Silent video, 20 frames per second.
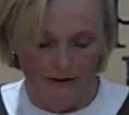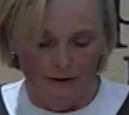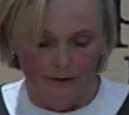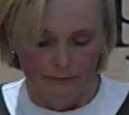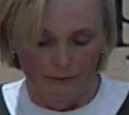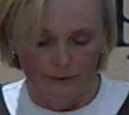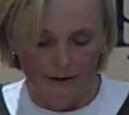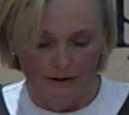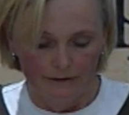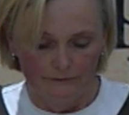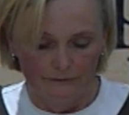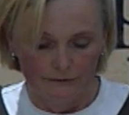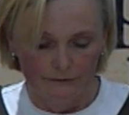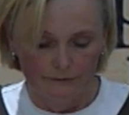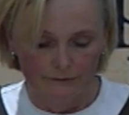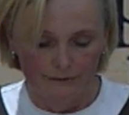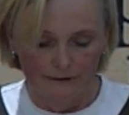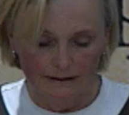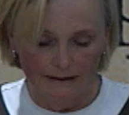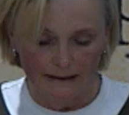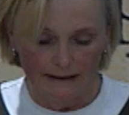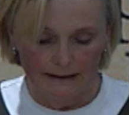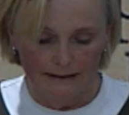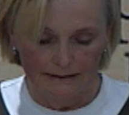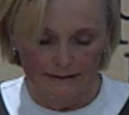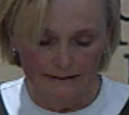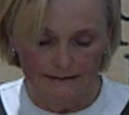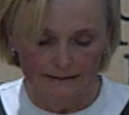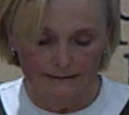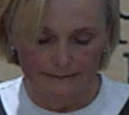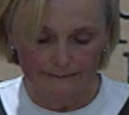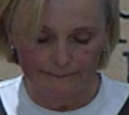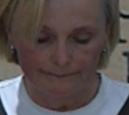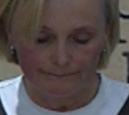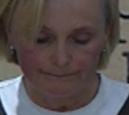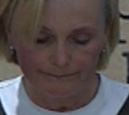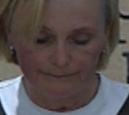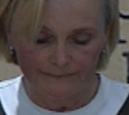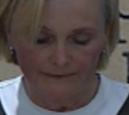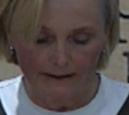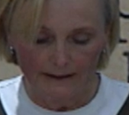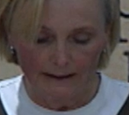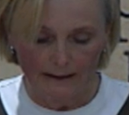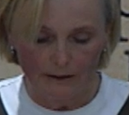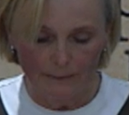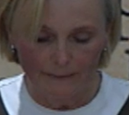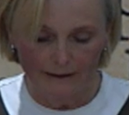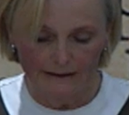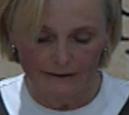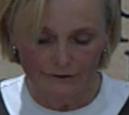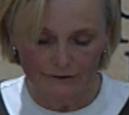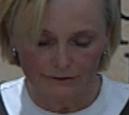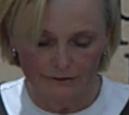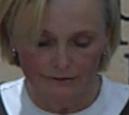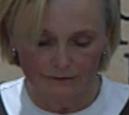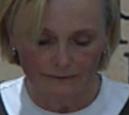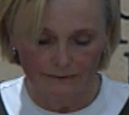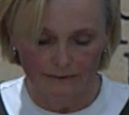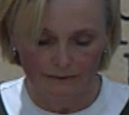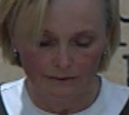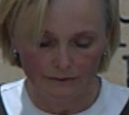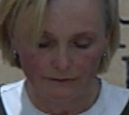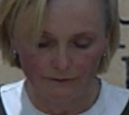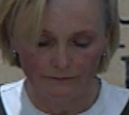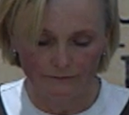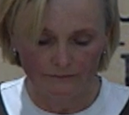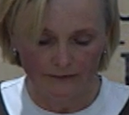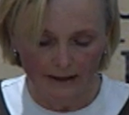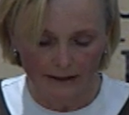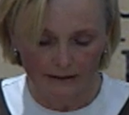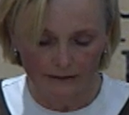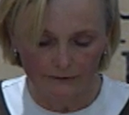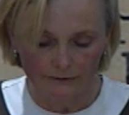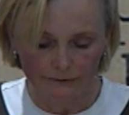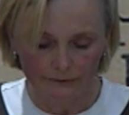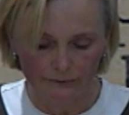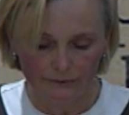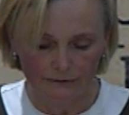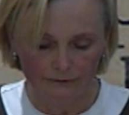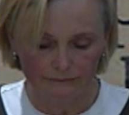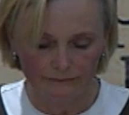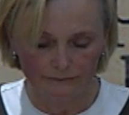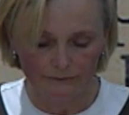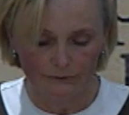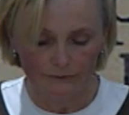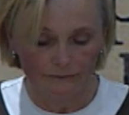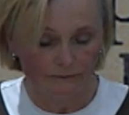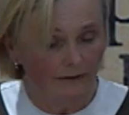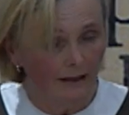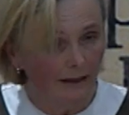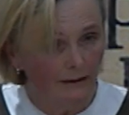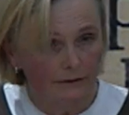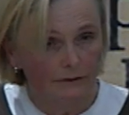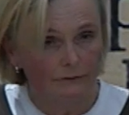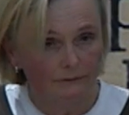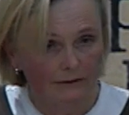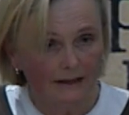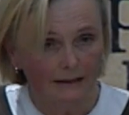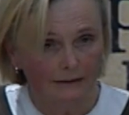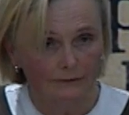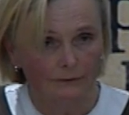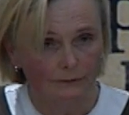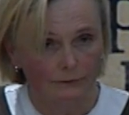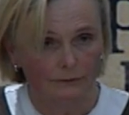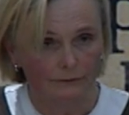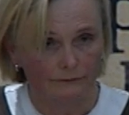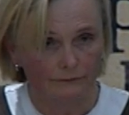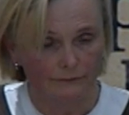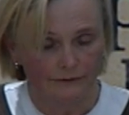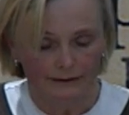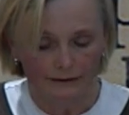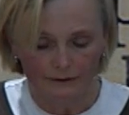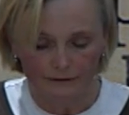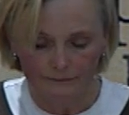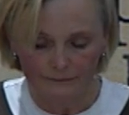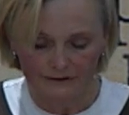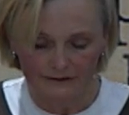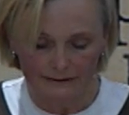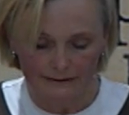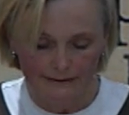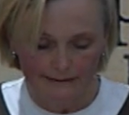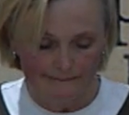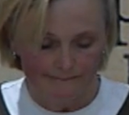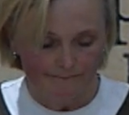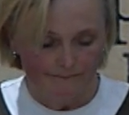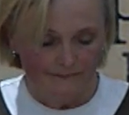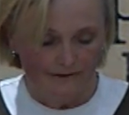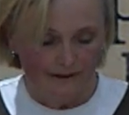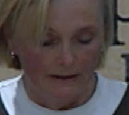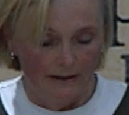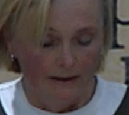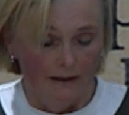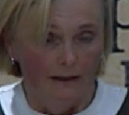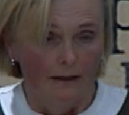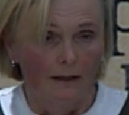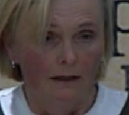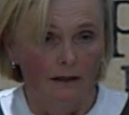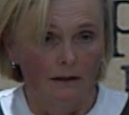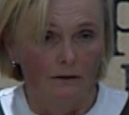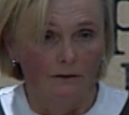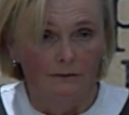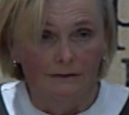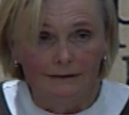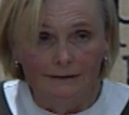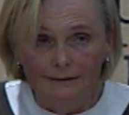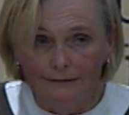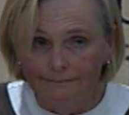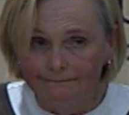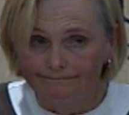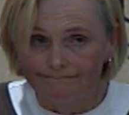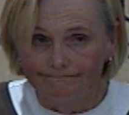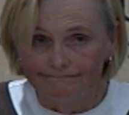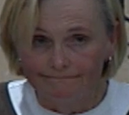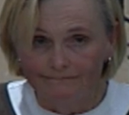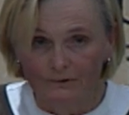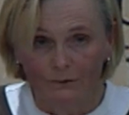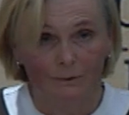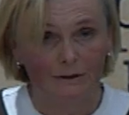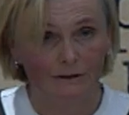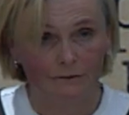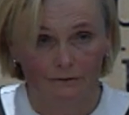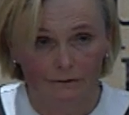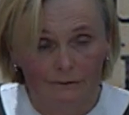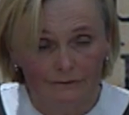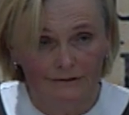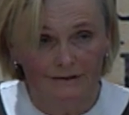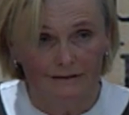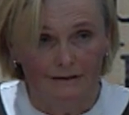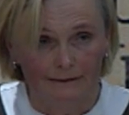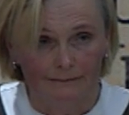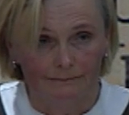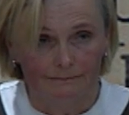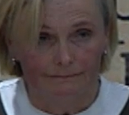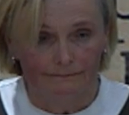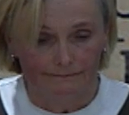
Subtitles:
What if you realize how much you value your freedoms only when you lose them?